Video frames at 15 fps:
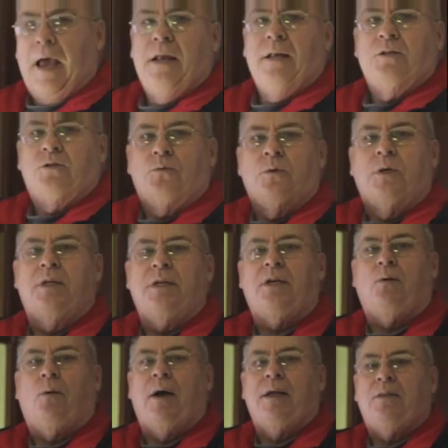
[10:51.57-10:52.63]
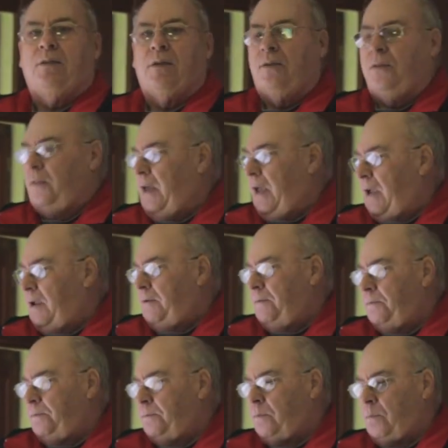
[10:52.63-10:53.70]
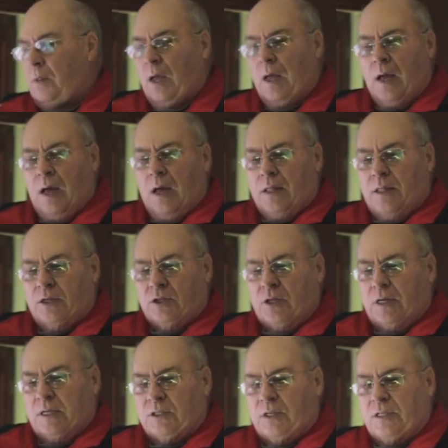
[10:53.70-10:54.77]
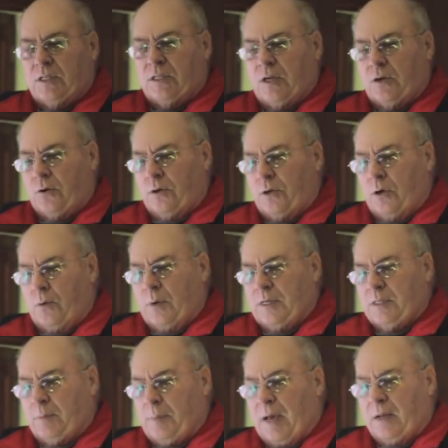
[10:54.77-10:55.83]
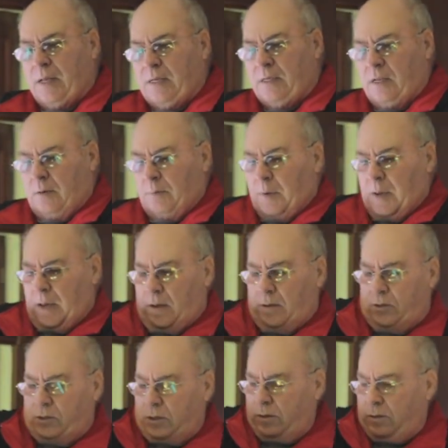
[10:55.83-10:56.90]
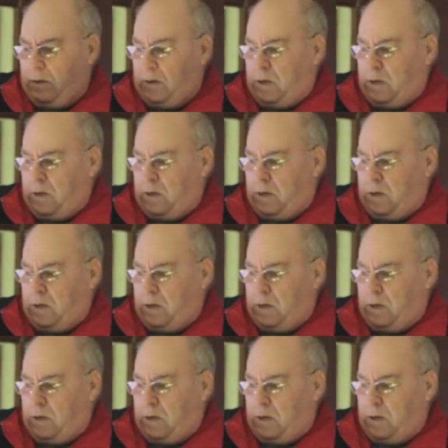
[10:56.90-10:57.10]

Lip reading: and it's really quite the thing. This one, as I said earlier, weighs about 18 pounds.